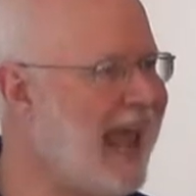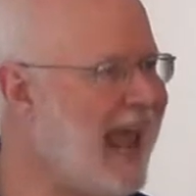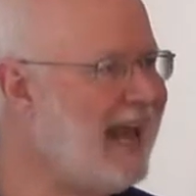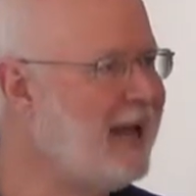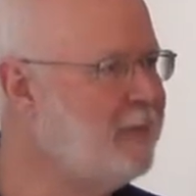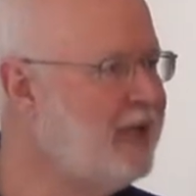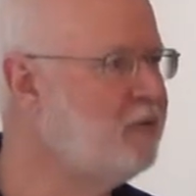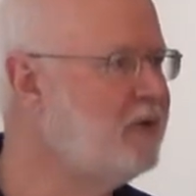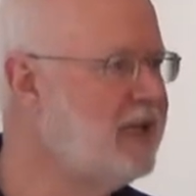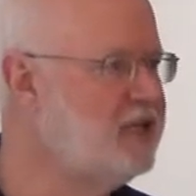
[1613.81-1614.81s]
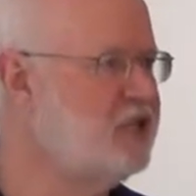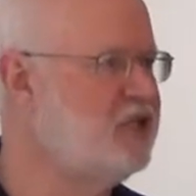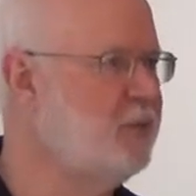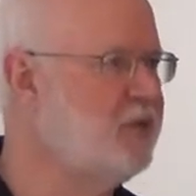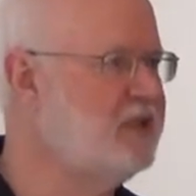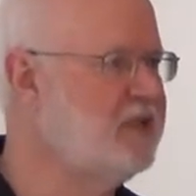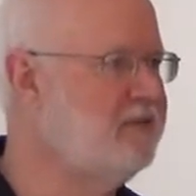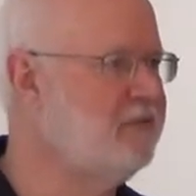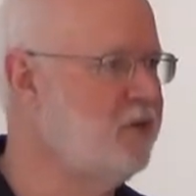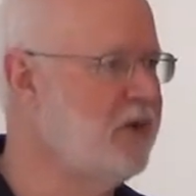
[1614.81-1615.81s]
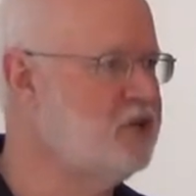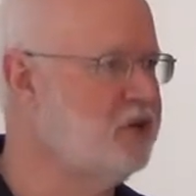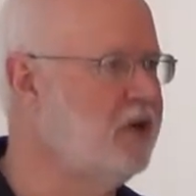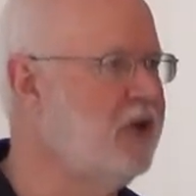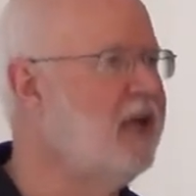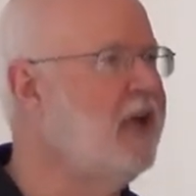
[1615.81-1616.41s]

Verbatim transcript: cannot be in relationship with a sinful creature